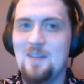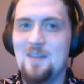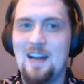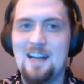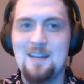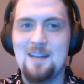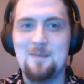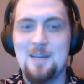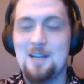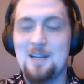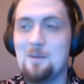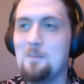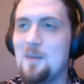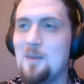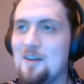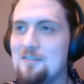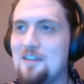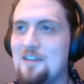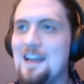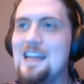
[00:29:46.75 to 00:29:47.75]
at a
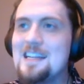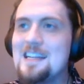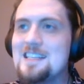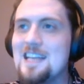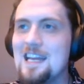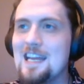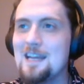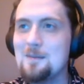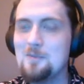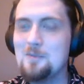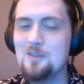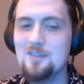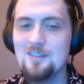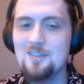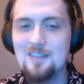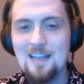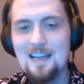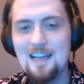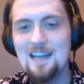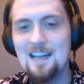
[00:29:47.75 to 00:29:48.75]
buffet
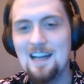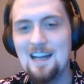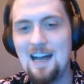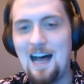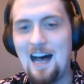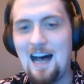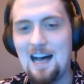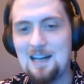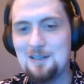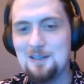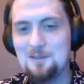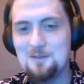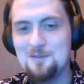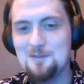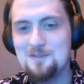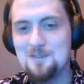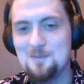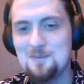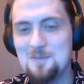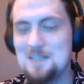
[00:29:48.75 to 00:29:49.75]
table
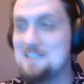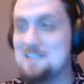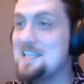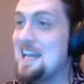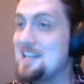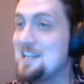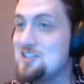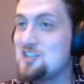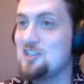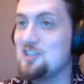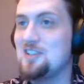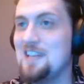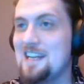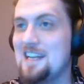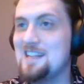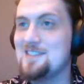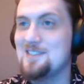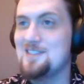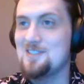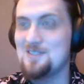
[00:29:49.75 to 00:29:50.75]
of potential
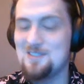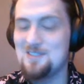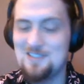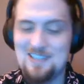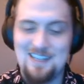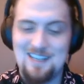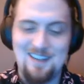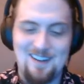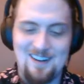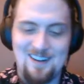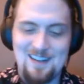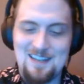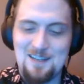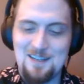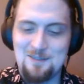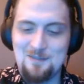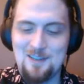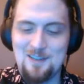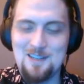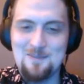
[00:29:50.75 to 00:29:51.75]
answers here, and
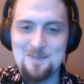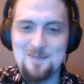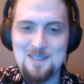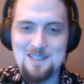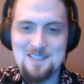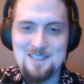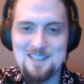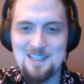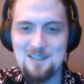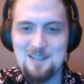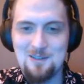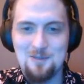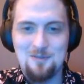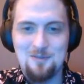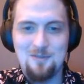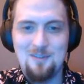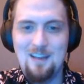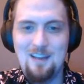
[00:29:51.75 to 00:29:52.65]
I find myself